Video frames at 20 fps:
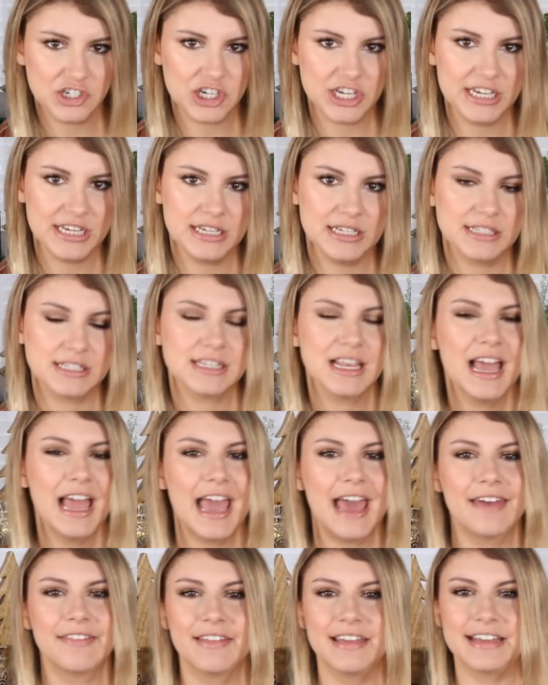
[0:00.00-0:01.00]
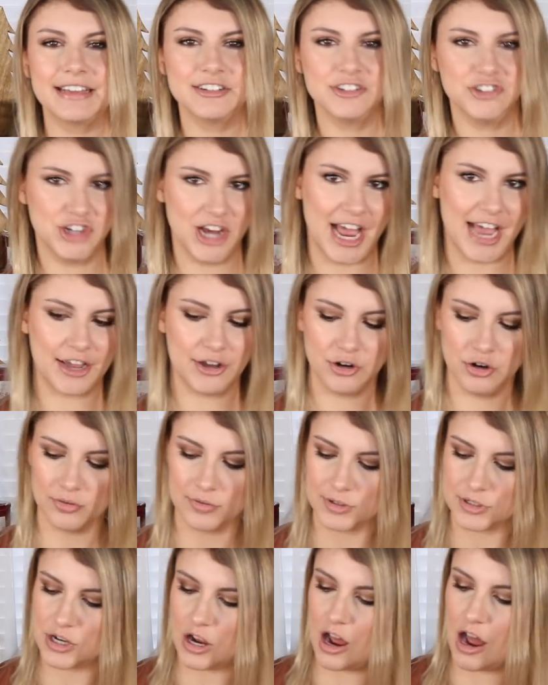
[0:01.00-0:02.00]
jeans and like a jacket
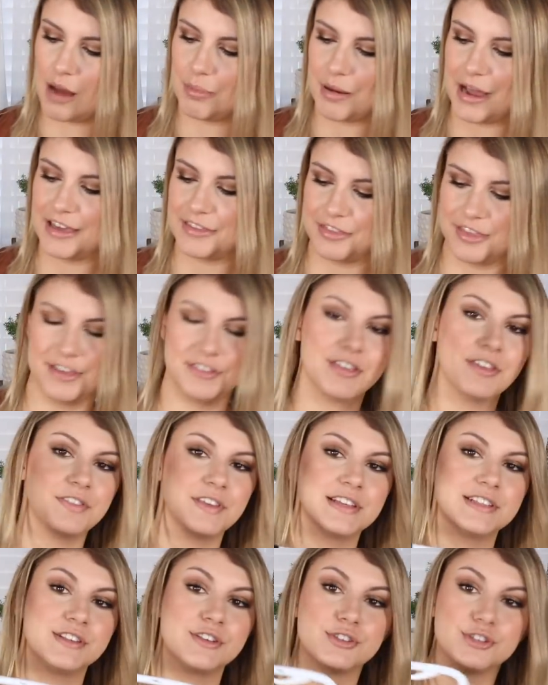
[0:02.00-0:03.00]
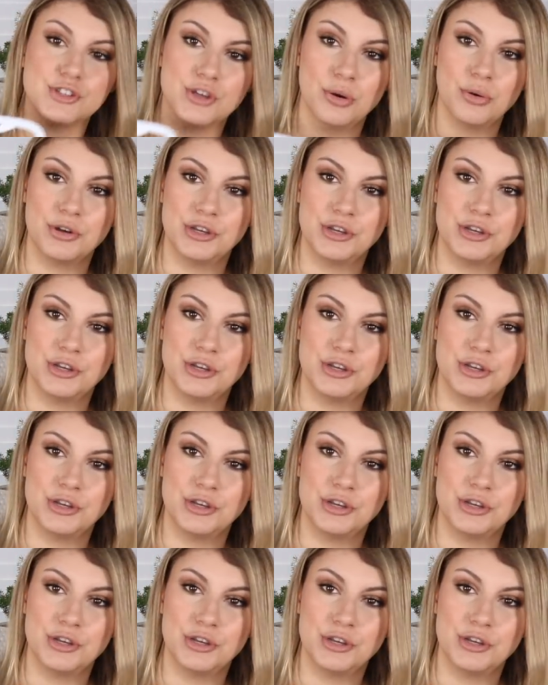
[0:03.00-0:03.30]
over top. I think that this is so